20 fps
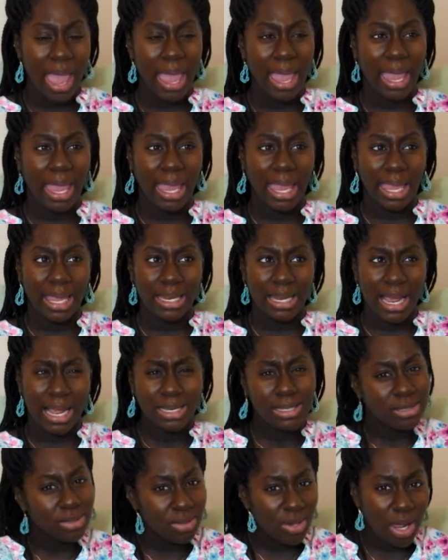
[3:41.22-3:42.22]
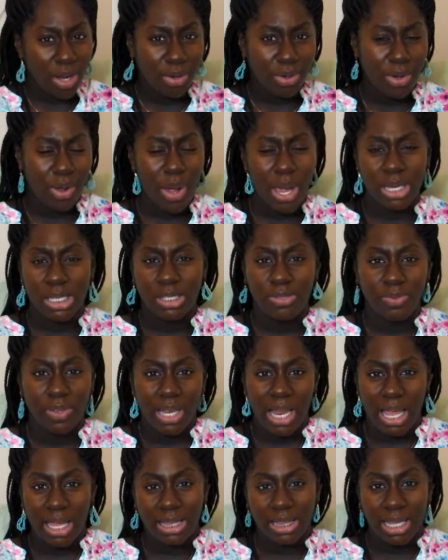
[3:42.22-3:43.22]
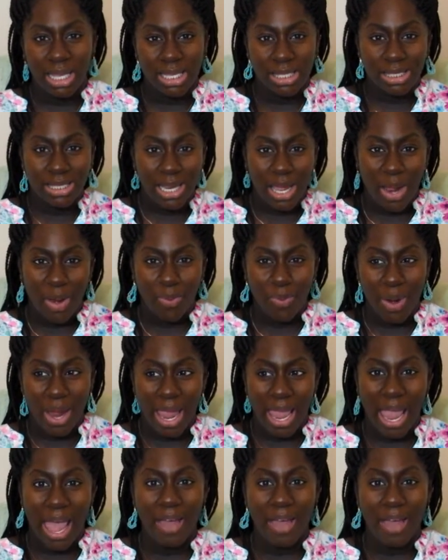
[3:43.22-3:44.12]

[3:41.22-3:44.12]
And I don't know, I just feel like that's not right.